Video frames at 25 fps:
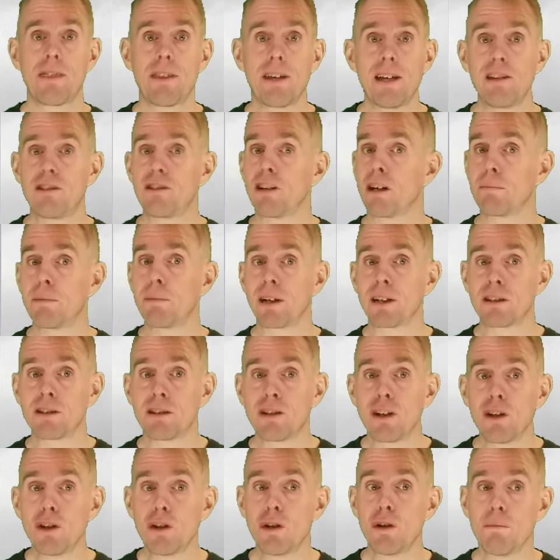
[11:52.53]
These are by
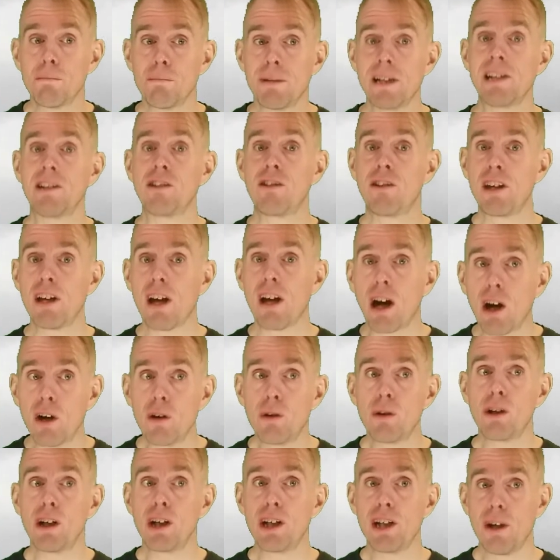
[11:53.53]
no means the
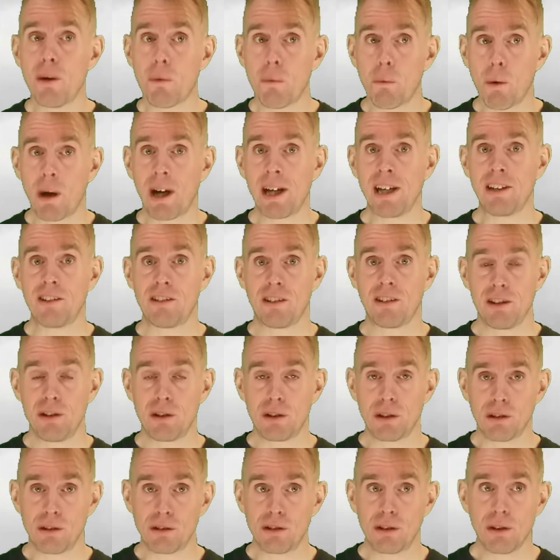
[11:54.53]
only ways
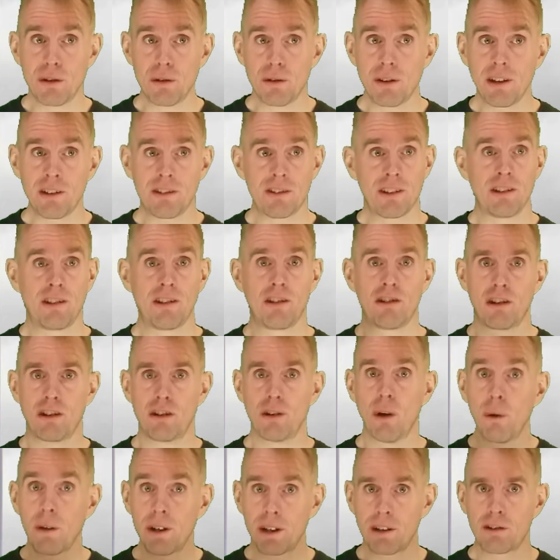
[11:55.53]
you can do this. This is
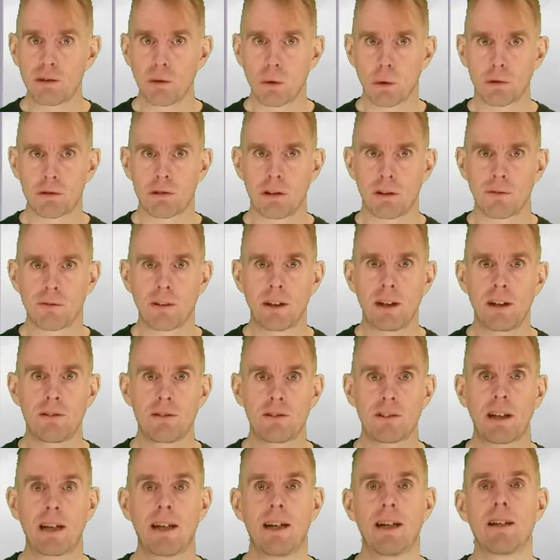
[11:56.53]
a non-exhaustive
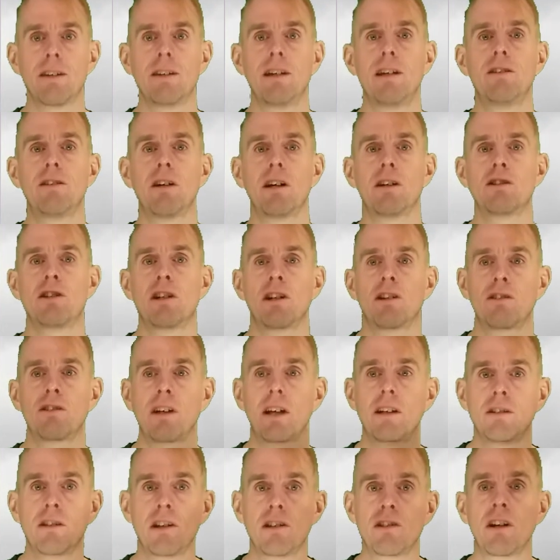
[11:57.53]
list. These are
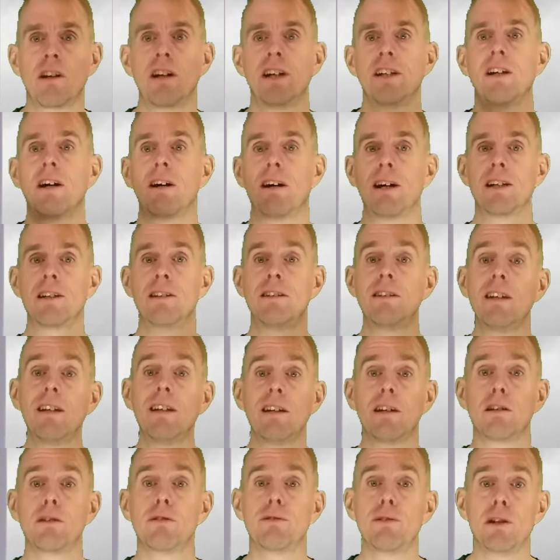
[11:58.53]
just design
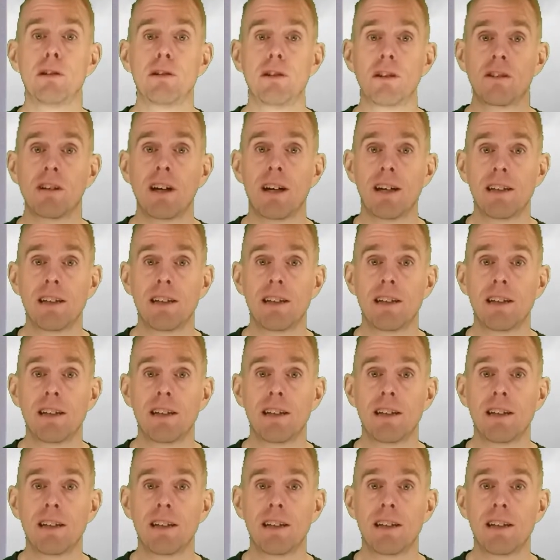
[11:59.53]
ideas for you to